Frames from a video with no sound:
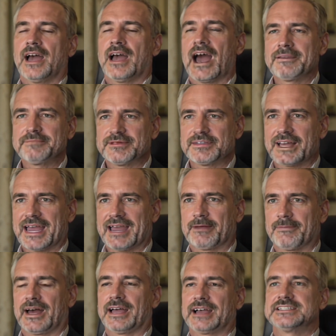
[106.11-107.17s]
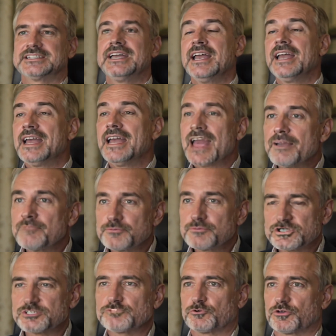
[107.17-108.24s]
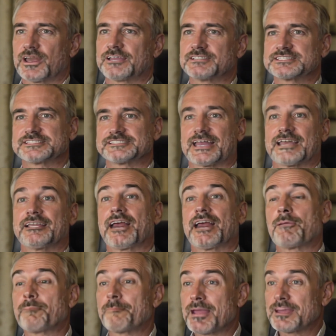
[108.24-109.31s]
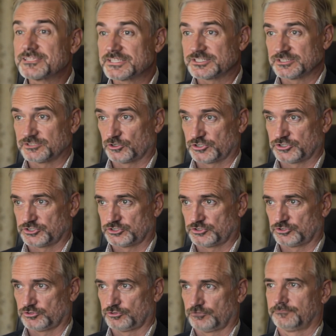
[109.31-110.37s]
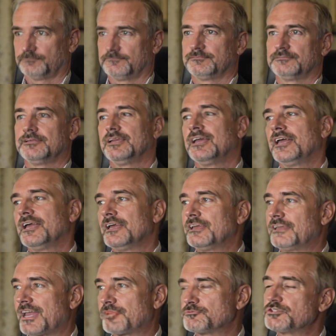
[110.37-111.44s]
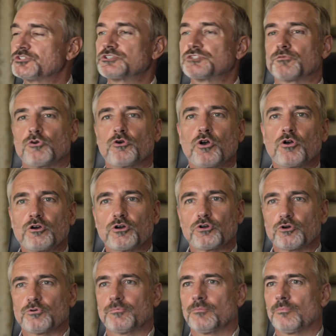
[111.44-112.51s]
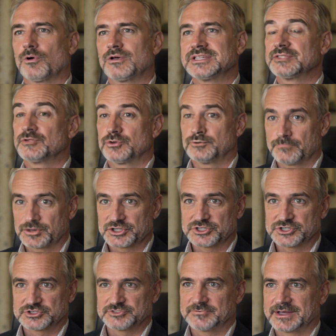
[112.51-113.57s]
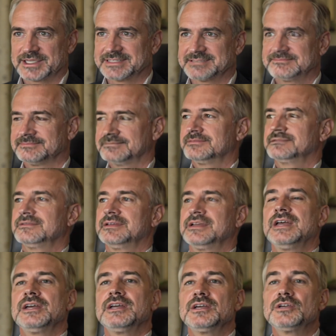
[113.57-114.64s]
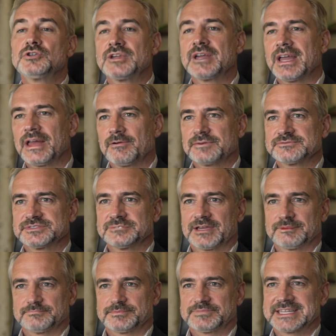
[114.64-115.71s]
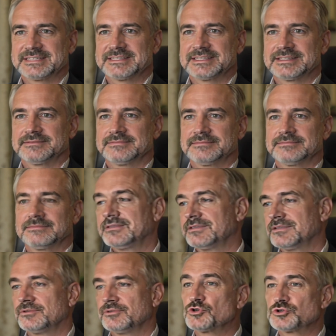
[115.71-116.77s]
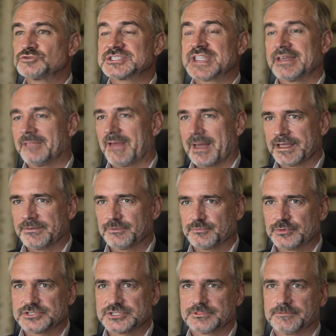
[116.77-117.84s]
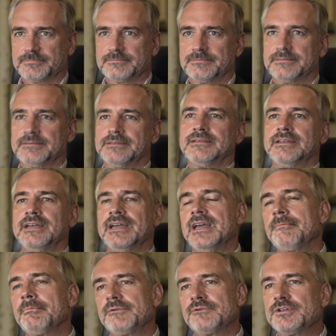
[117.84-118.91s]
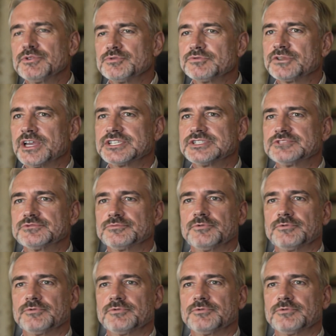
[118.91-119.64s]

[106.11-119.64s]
After the Act passed, every Australian state amended its constitution. Governors were no longer appointed on British advice. UK oversight was ended. New state powers were assumed. But those changes